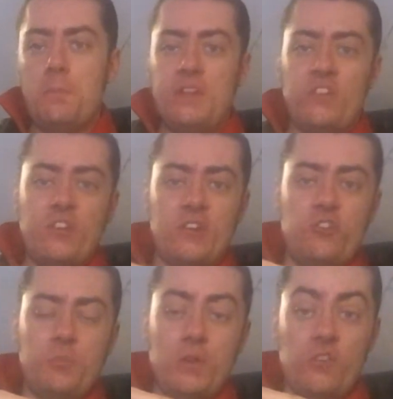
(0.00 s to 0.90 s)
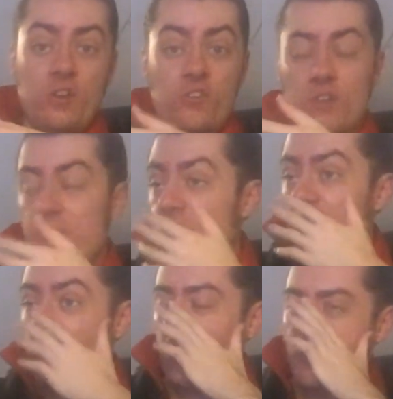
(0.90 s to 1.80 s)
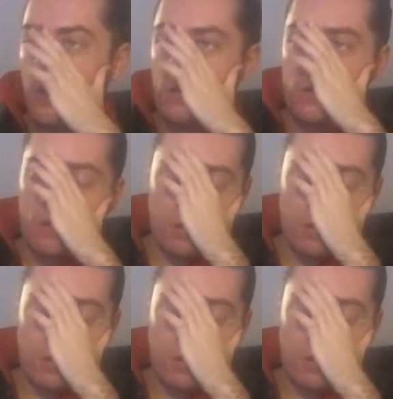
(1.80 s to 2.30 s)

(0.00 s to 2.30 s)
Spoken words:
Meditation music is another favourite of mine.